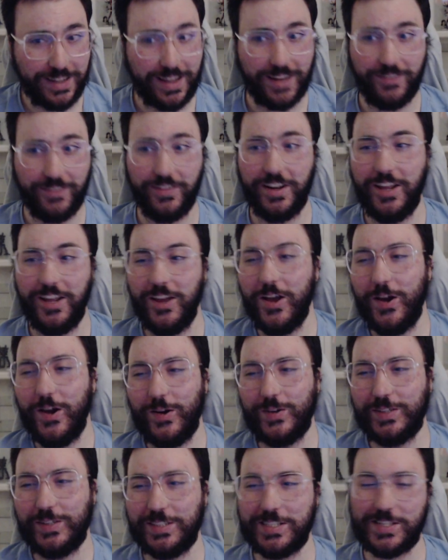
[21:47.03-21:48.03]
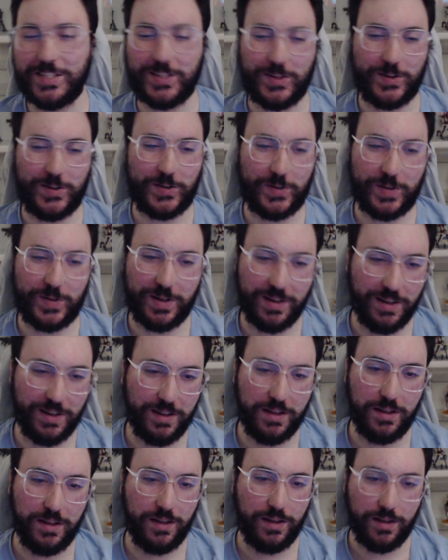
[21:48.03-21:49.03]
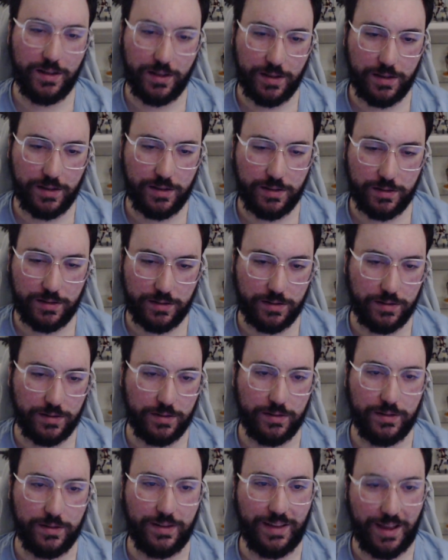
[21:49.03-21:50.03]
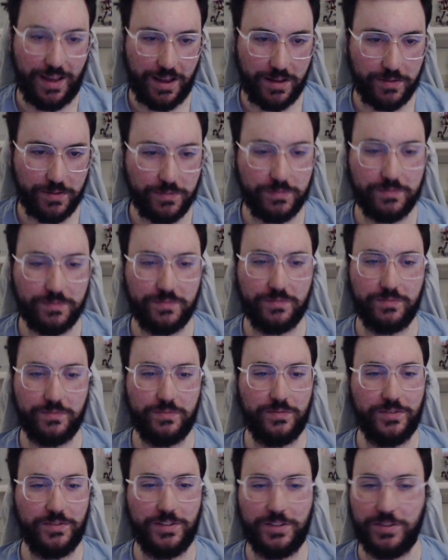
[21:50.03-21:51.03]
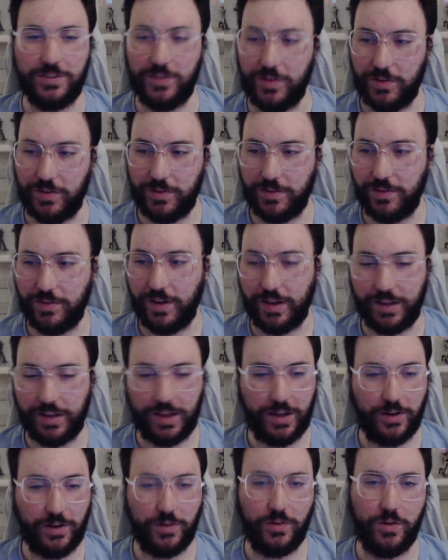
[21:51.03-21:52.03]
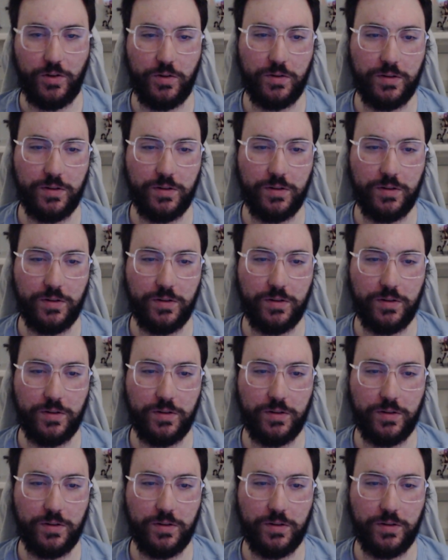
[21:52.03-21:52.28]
video, so yeah. So fuck, I don't know.